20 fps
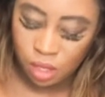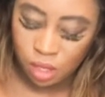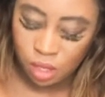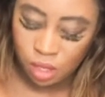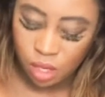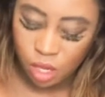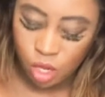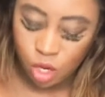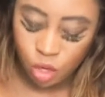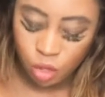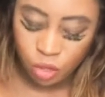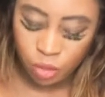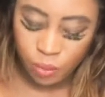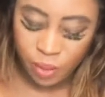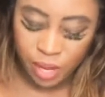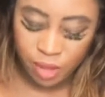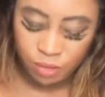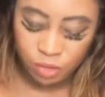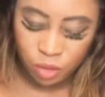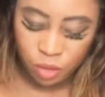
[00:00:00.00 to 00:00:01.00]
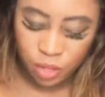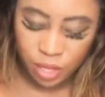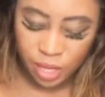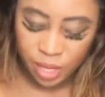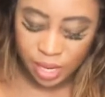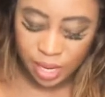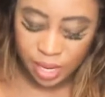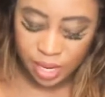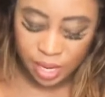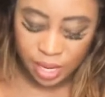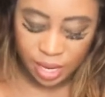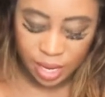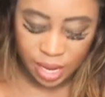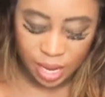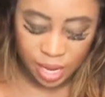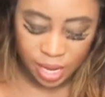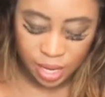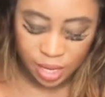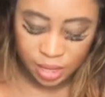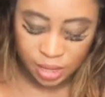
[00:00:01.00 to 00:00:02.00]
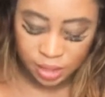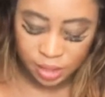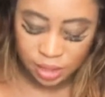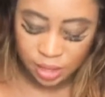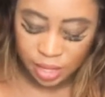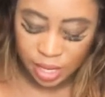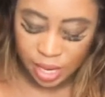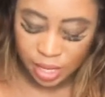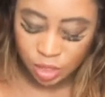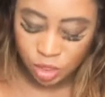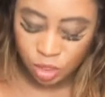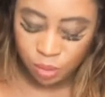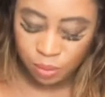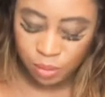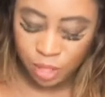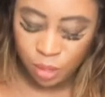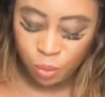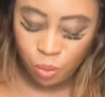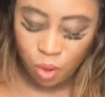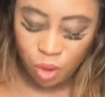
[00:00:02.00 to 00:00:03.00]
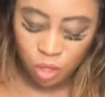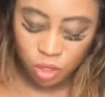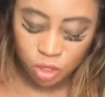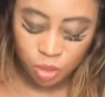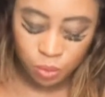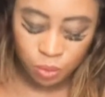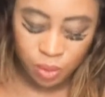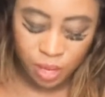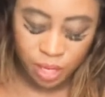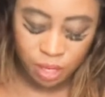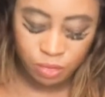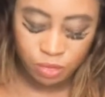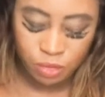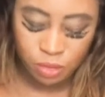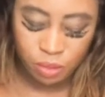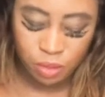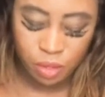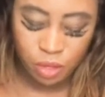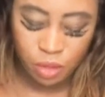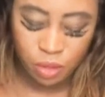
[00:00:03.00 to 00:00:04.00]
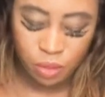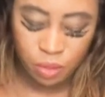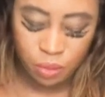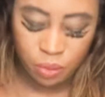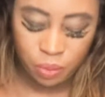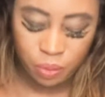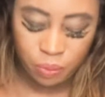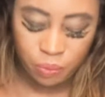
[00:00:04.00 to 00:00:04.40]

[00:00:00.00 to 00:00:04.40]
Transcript: Another way of looking at it is that somebody walked away from you,